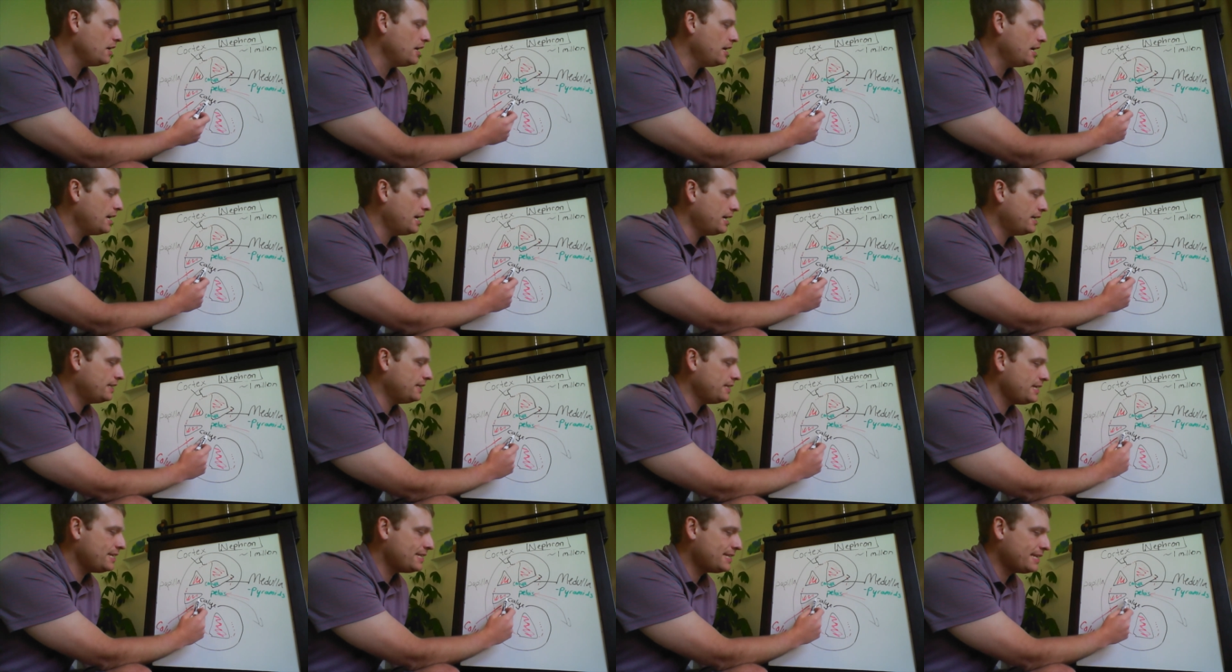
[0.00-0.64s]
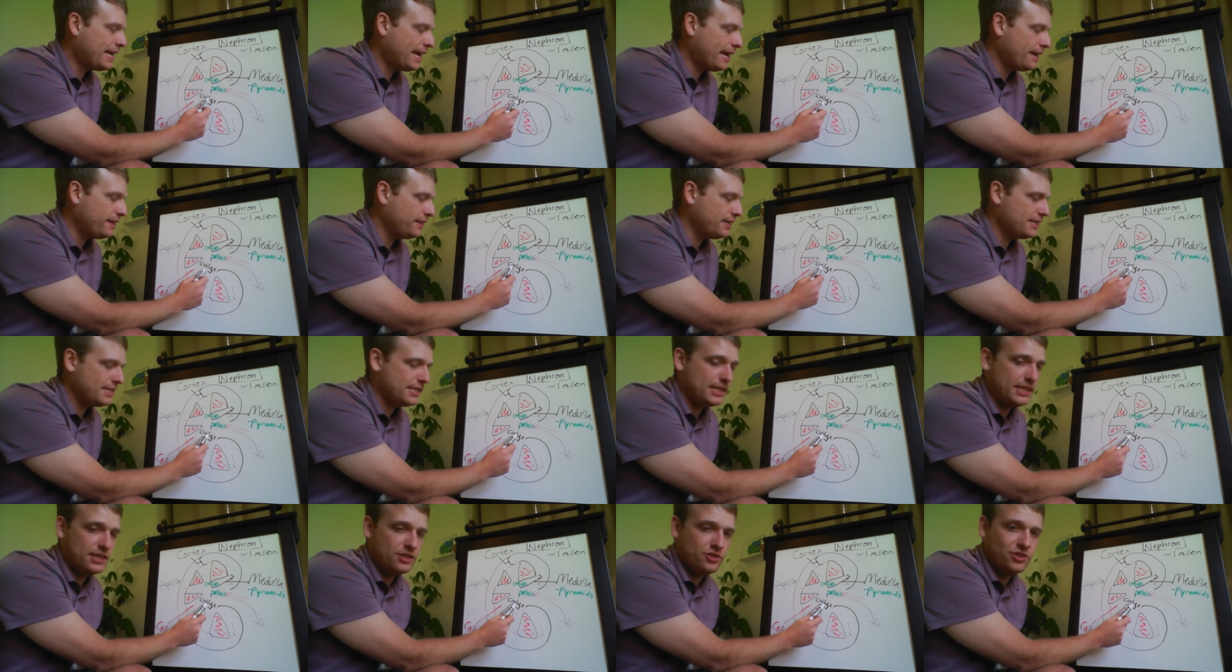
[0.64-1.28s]
And these
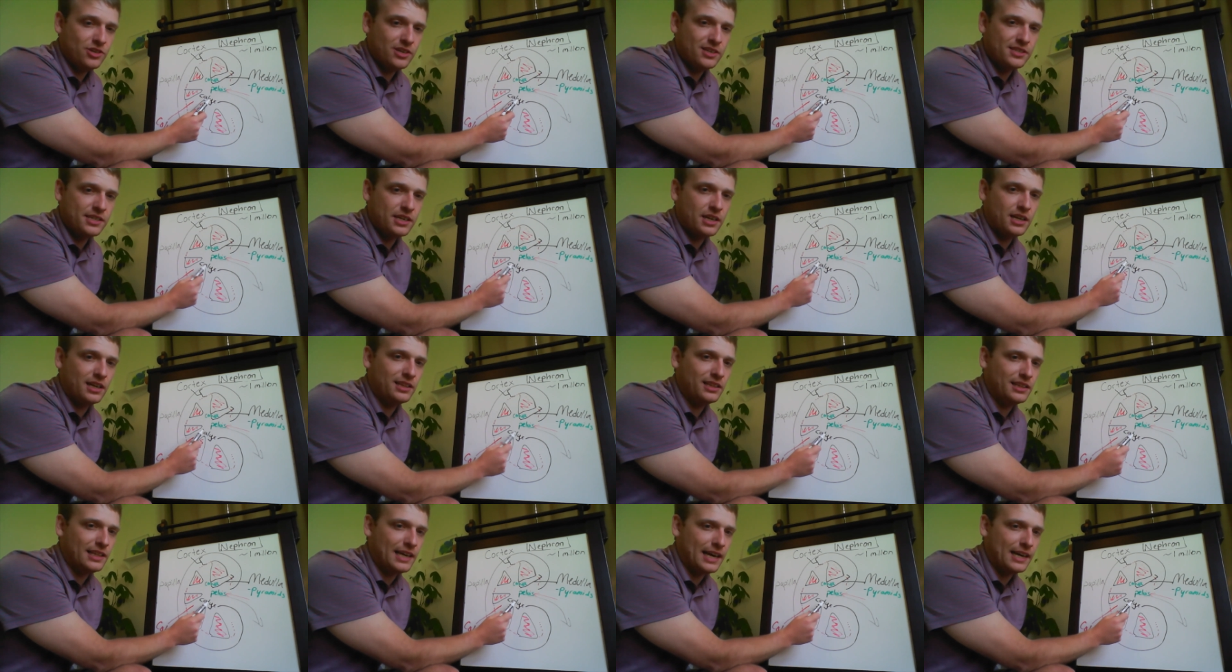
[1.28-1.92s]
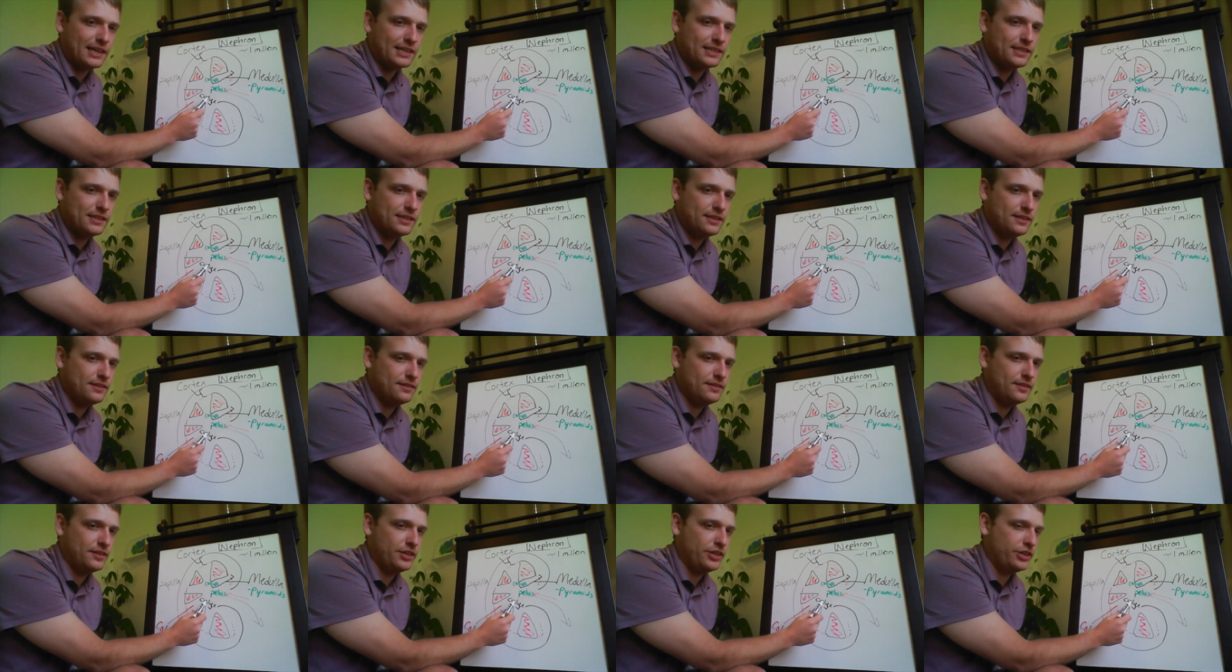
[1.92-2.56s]
calyces just collect
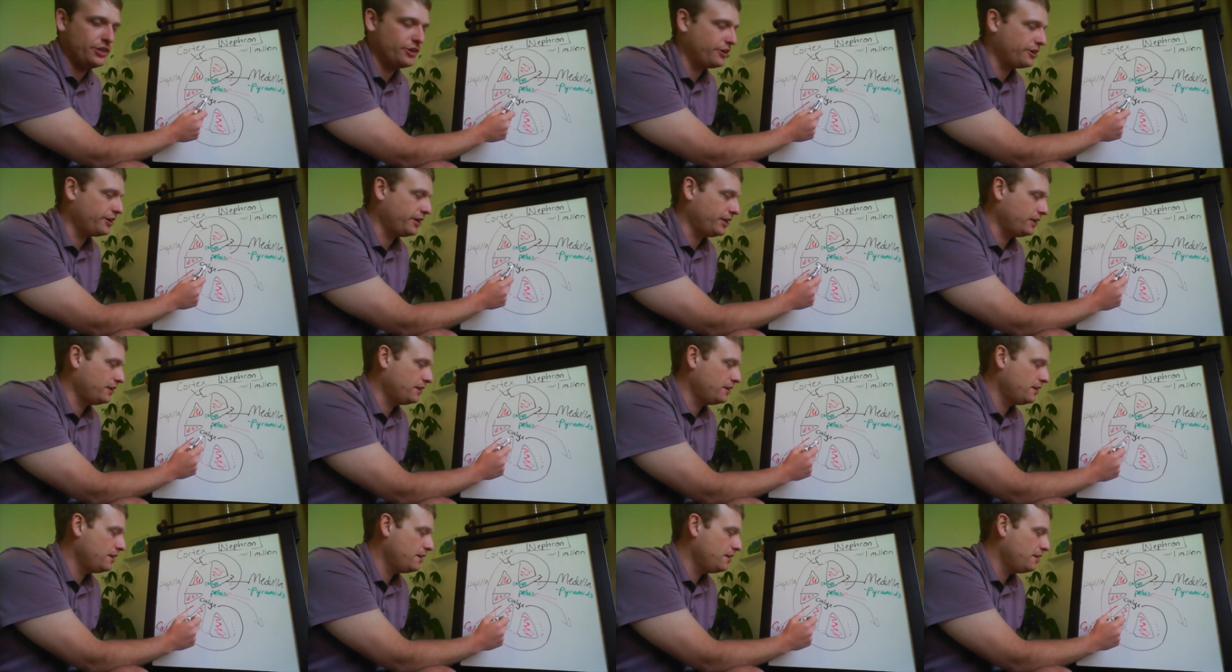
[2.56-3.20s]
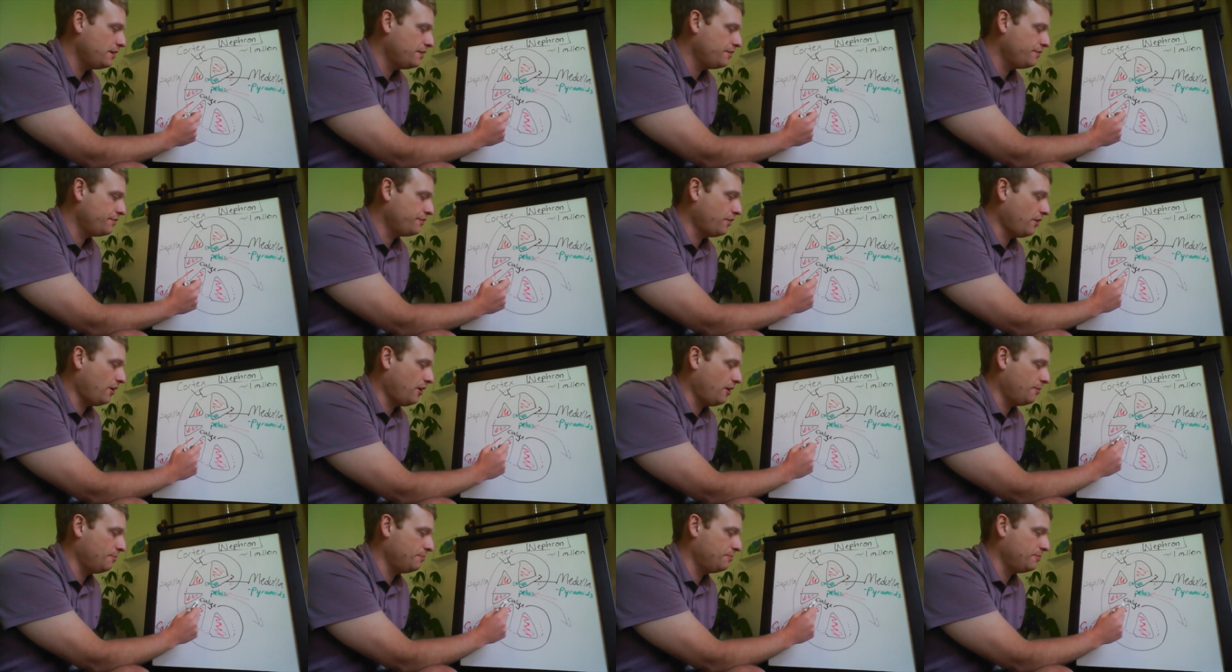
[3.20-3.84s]
the urine
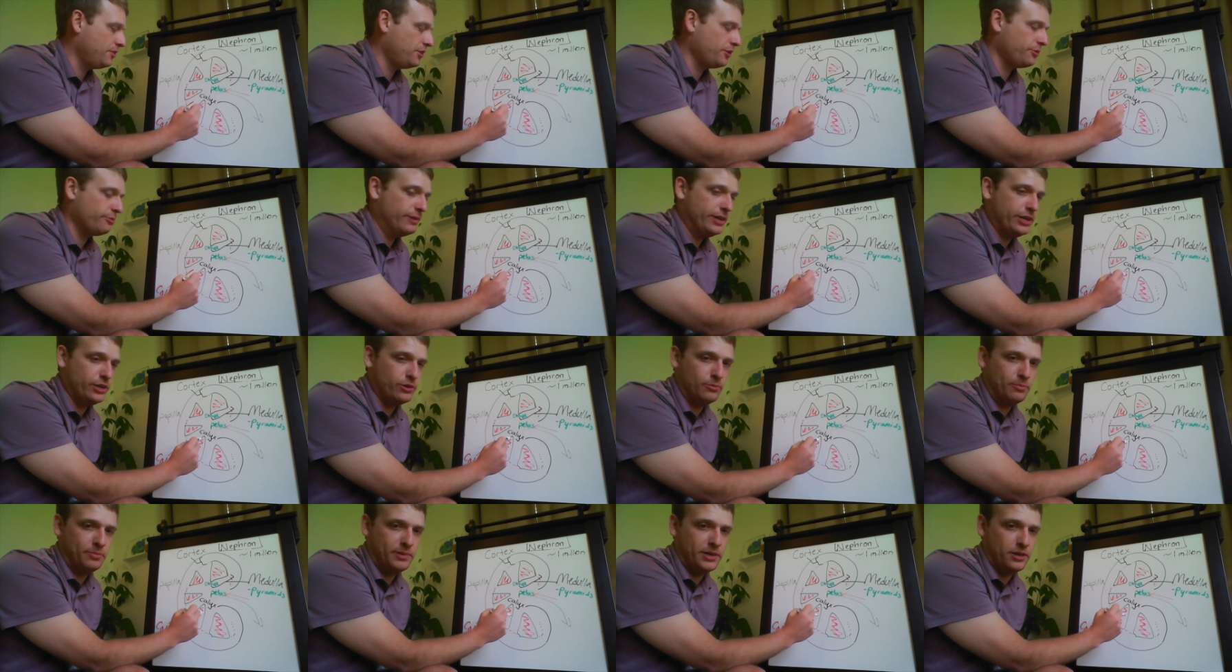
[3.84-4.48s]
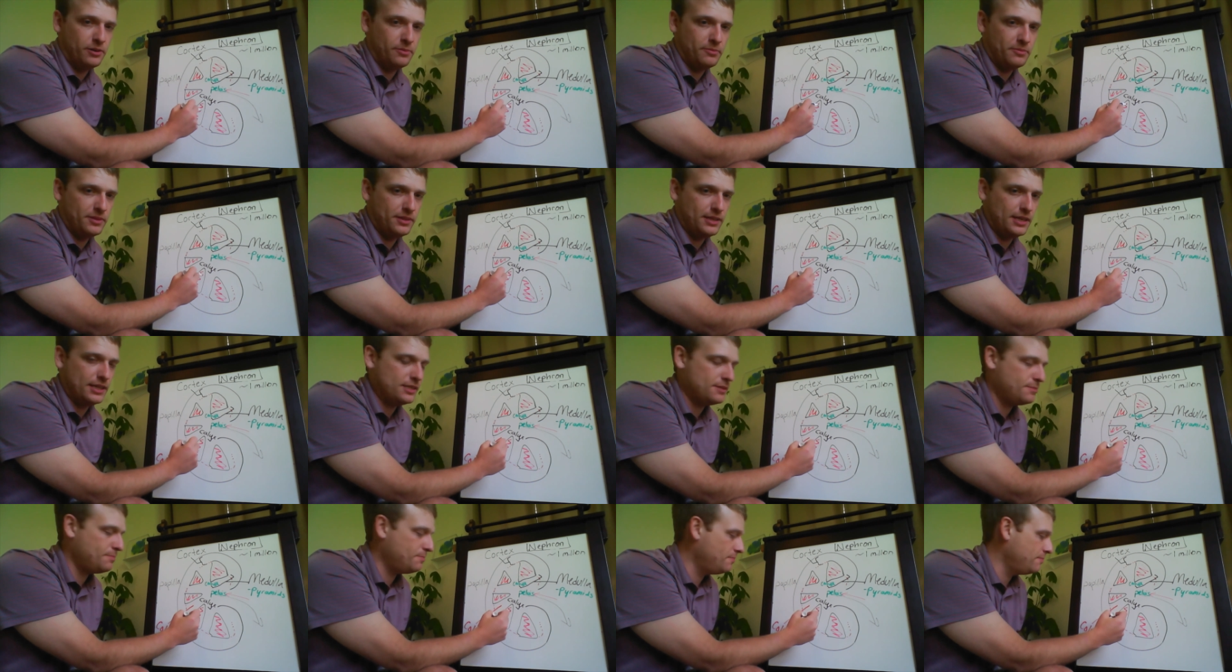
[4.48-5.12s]
from the renal pyramid
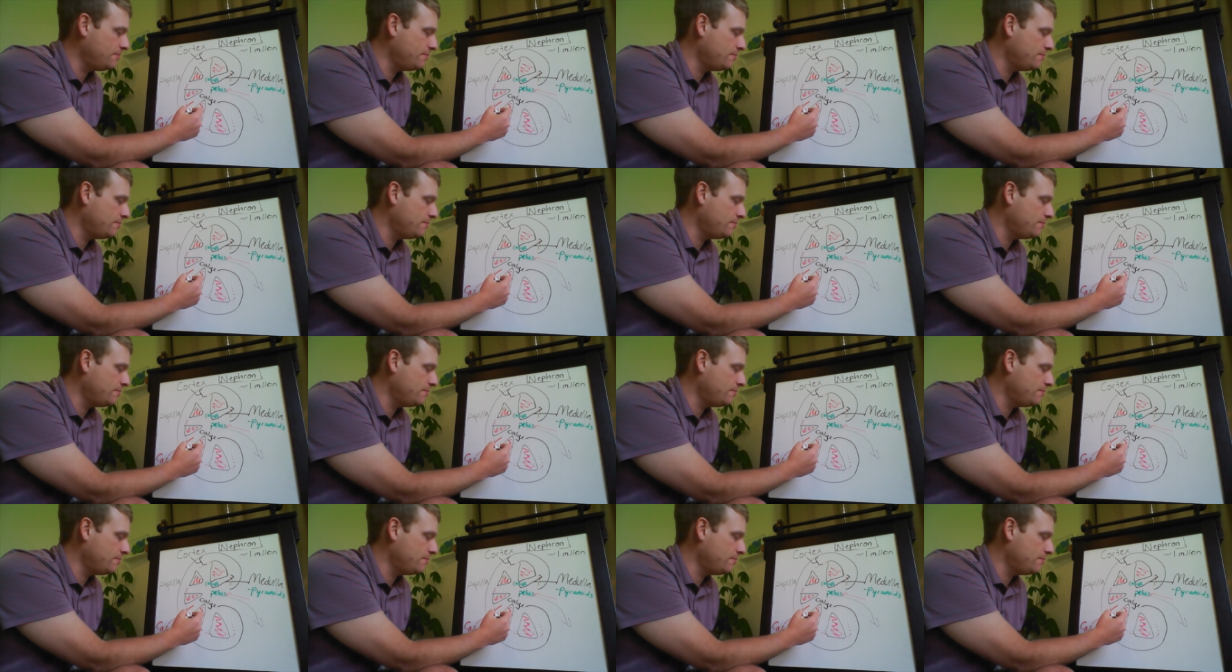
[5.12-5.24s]
that's